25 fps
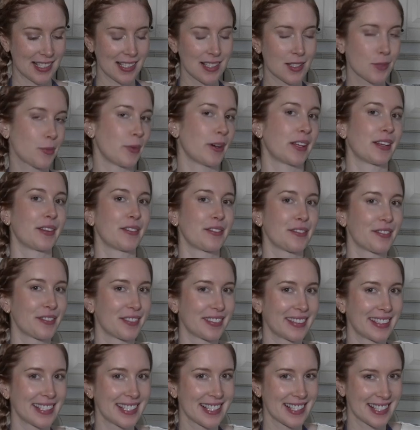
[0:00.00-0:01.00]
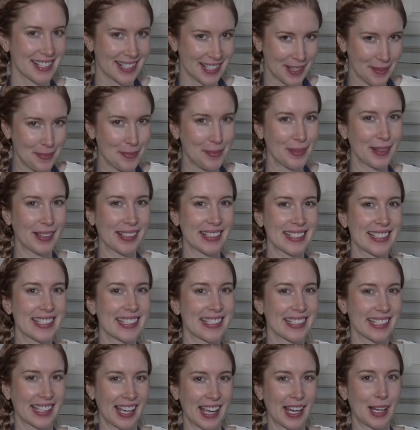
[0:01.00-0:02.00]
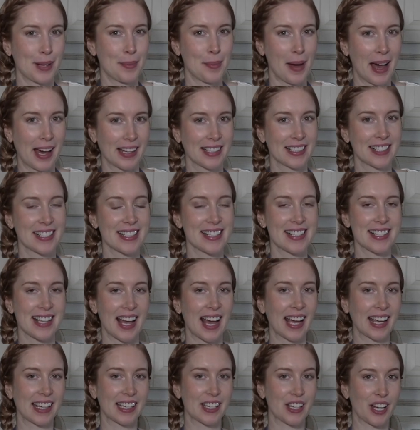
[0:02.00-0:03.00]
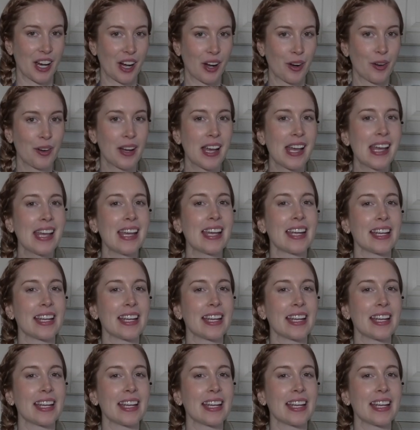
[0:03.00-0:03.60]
is one of the simplest cake batters I know.